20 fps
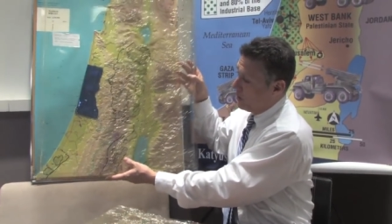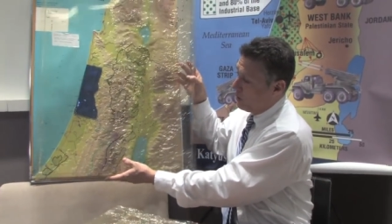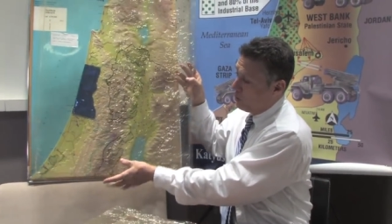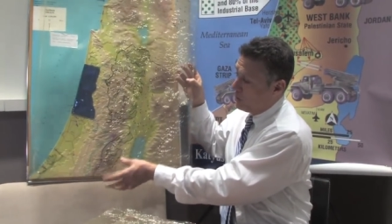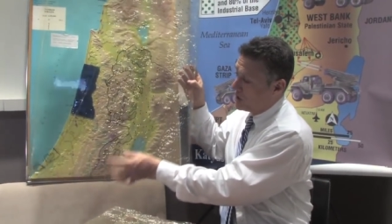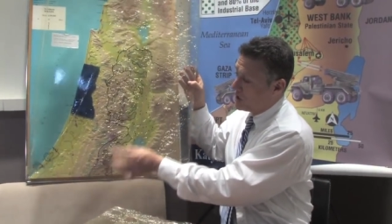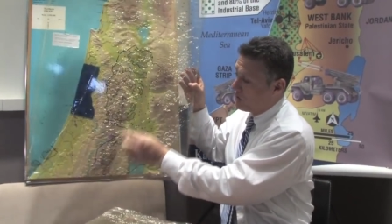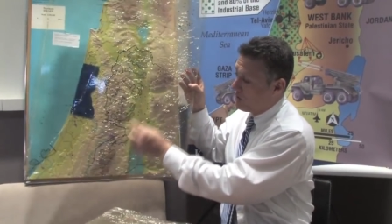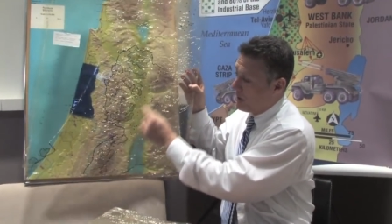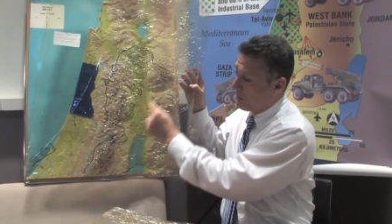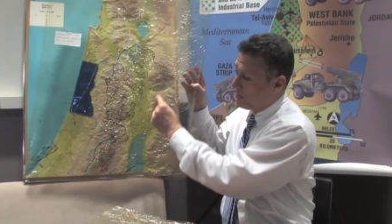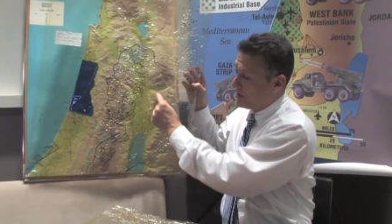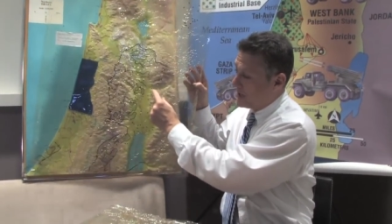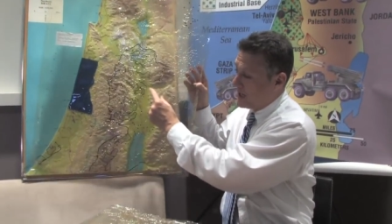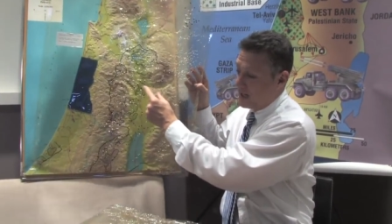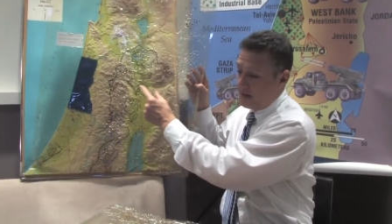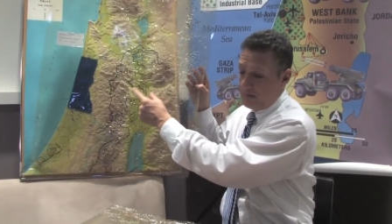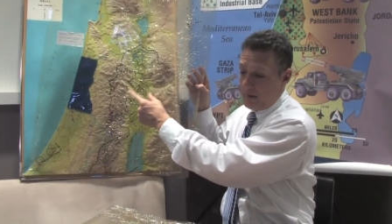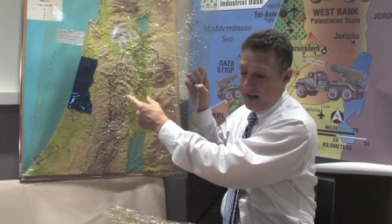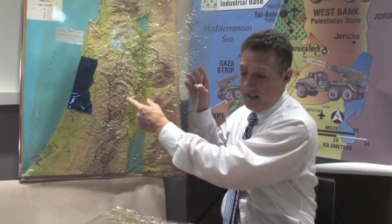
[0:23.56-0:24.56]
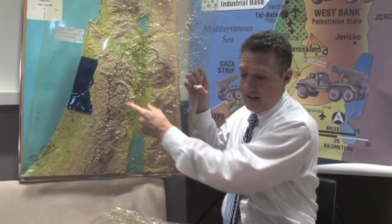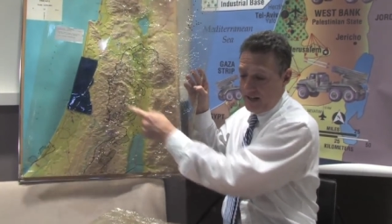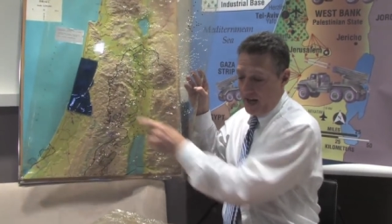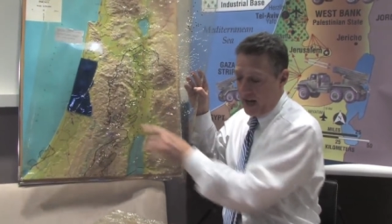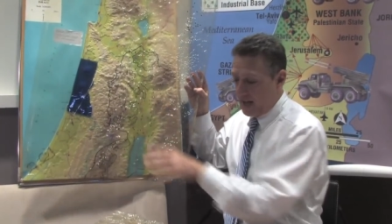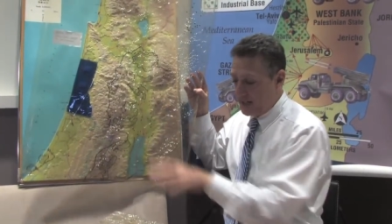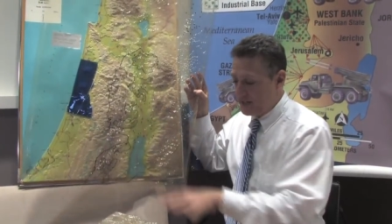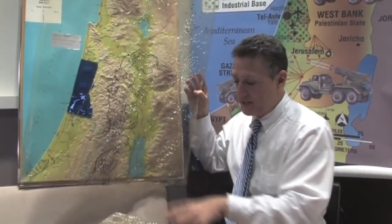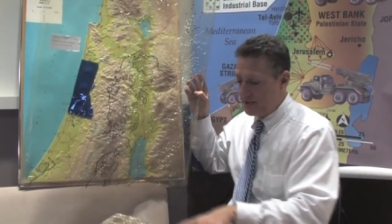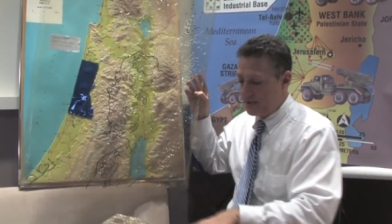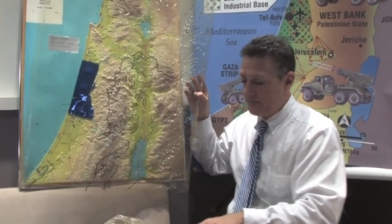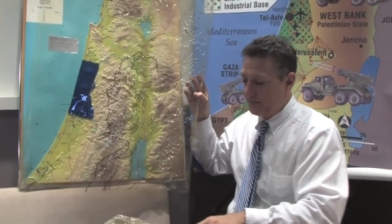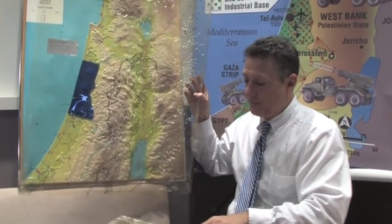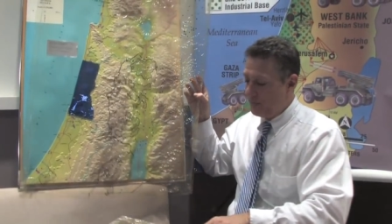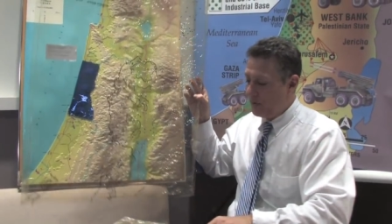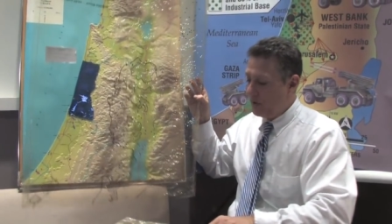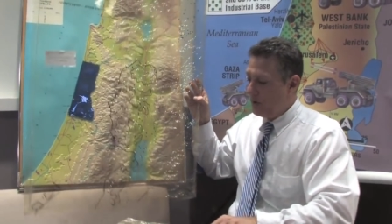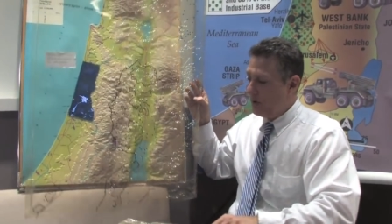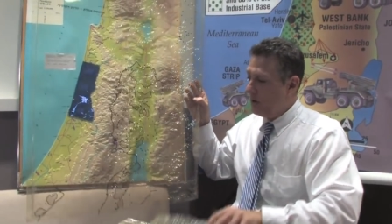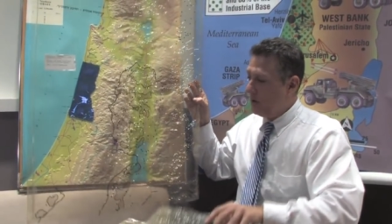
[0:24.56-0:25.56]
which are represented by the dots,
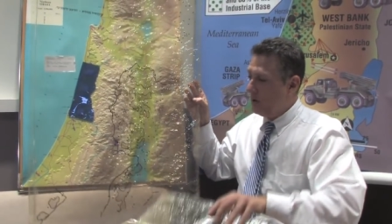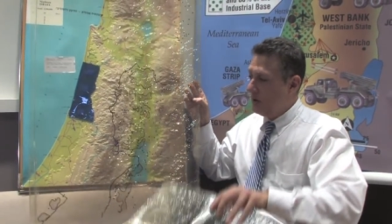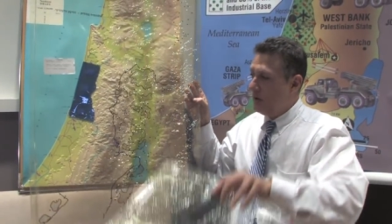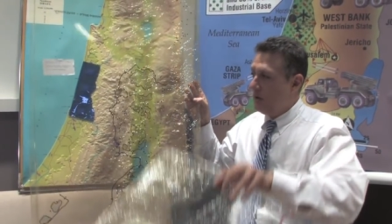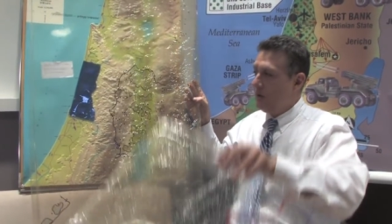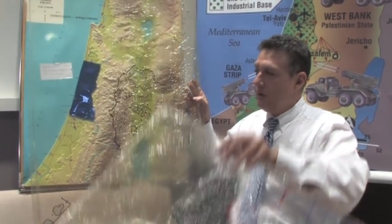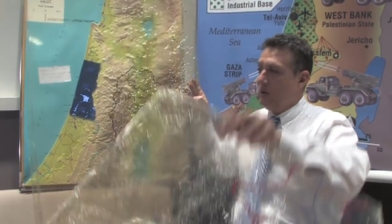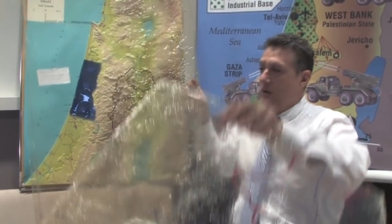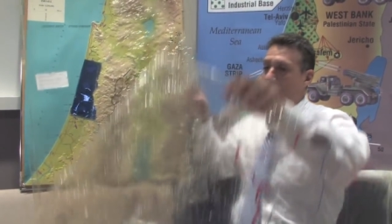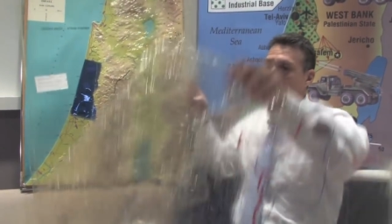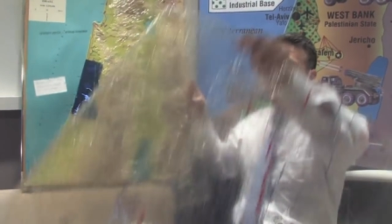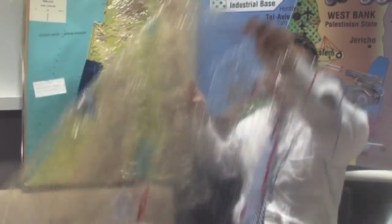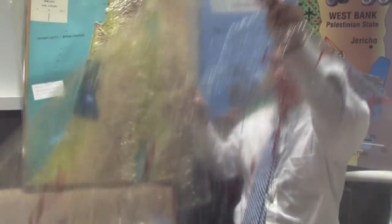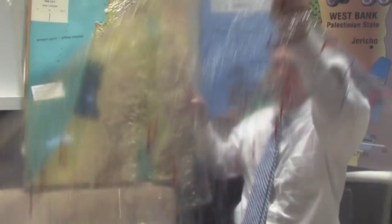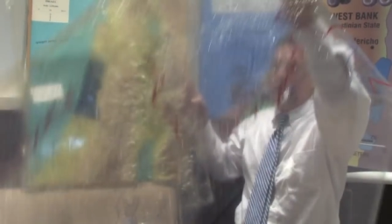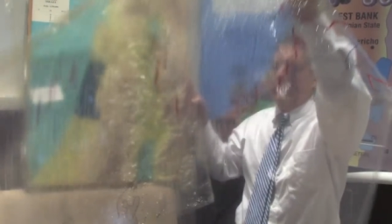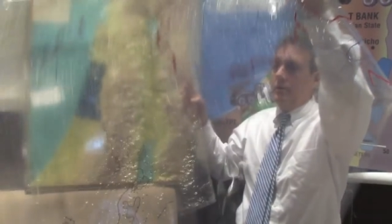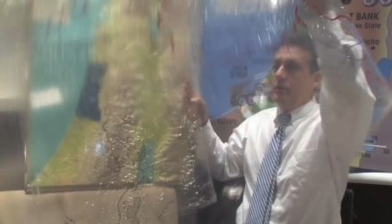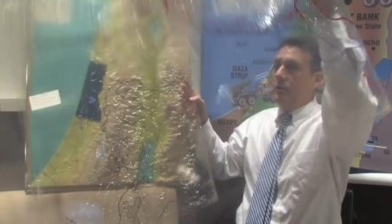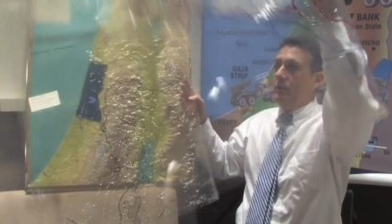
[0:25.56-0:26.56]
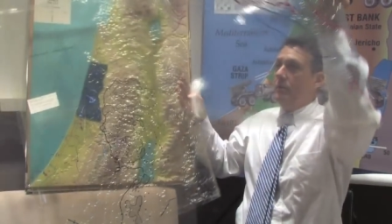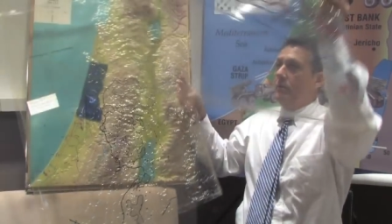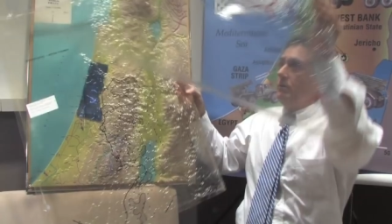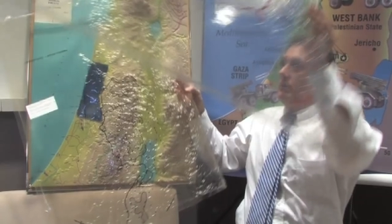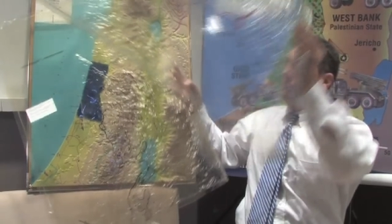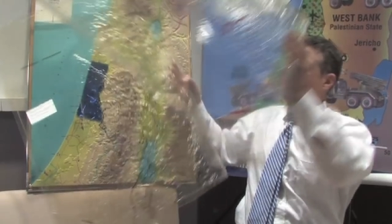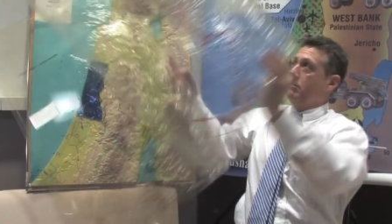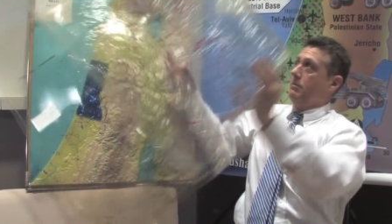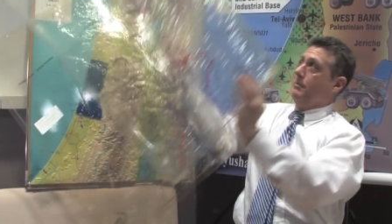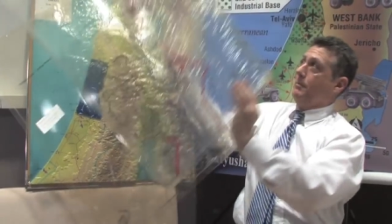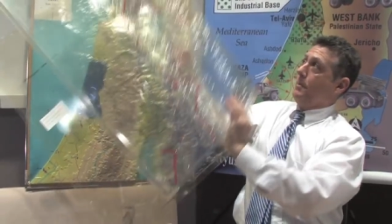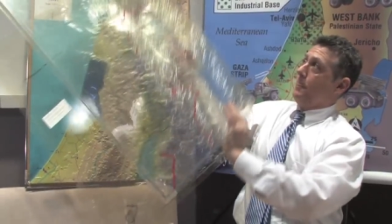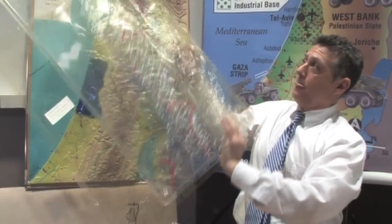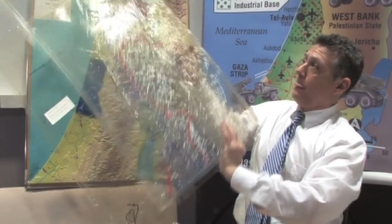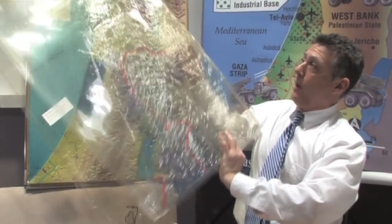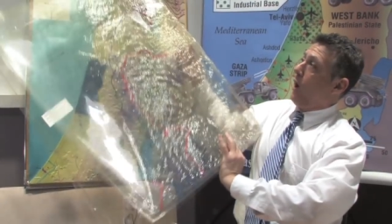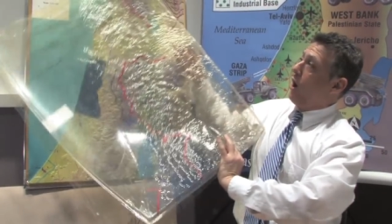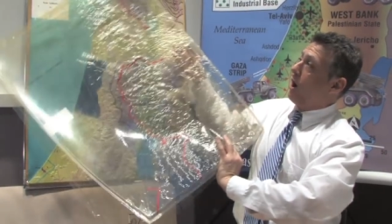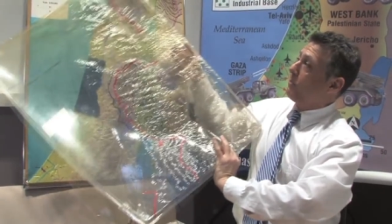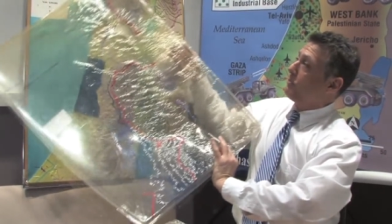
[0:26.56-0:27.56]

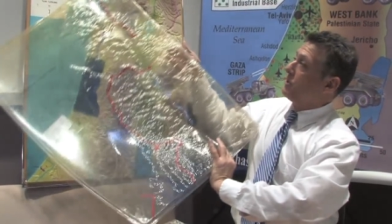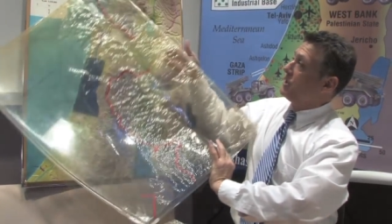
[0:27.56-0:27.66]
are